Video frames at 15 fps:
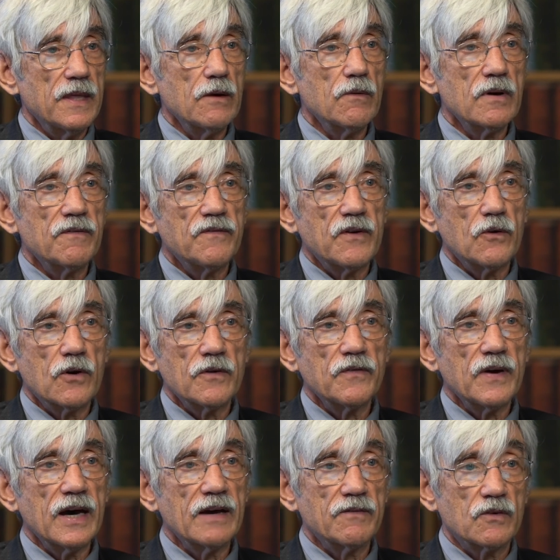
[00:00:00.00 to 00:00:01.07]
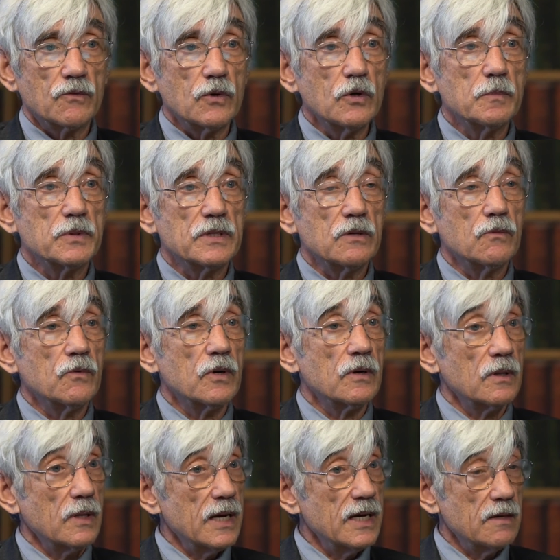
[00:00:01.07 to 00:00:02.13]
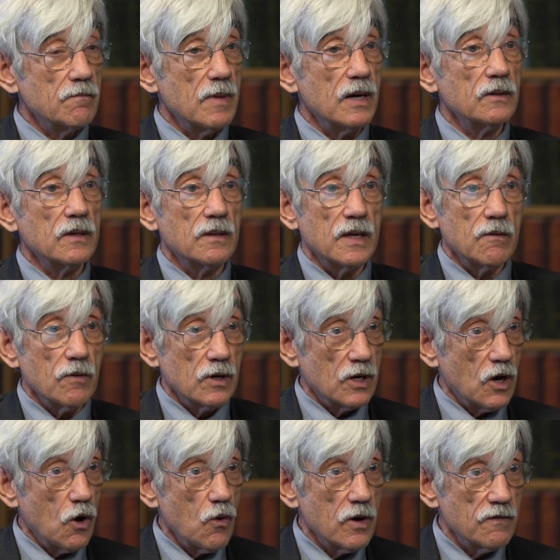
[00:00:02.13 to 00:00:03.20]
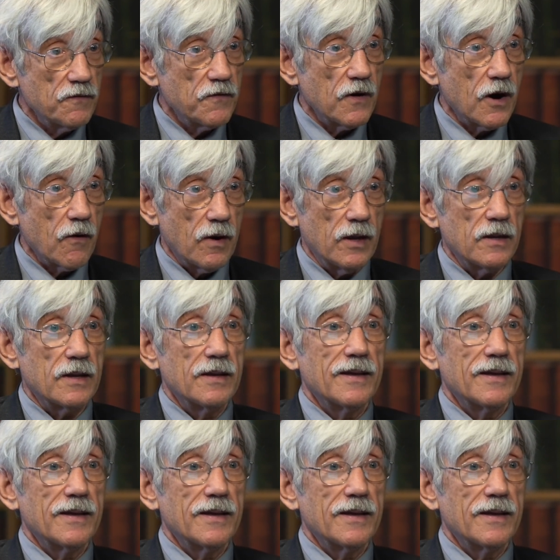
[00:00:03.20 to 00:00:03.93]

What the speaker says: were 4 or 5 groups that were like Muller. They were going for it.